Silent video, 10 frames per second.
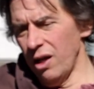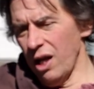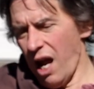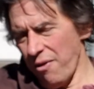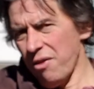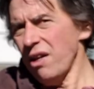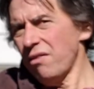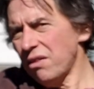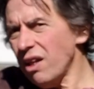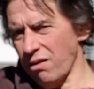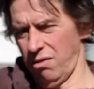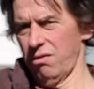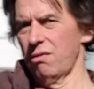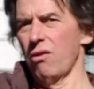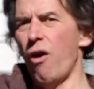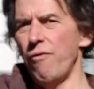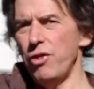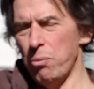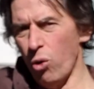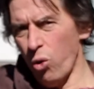And they think of
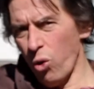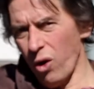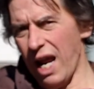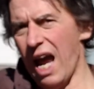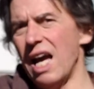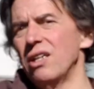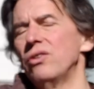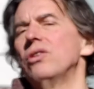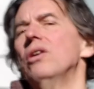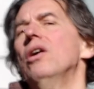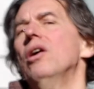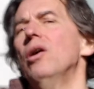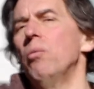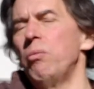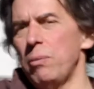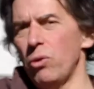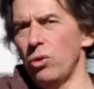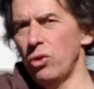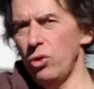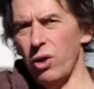the poor as
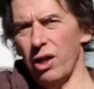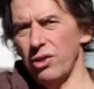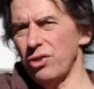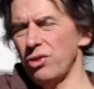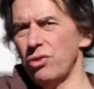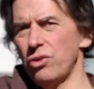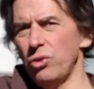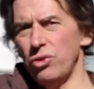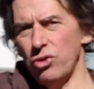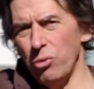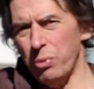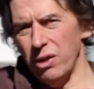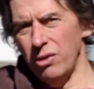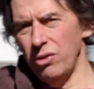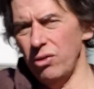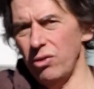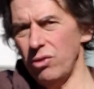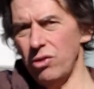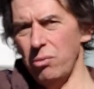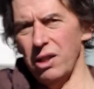people who are just too stupid
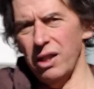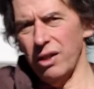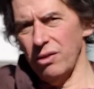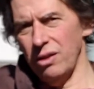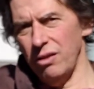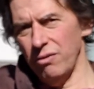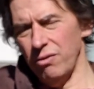to be allowed to live.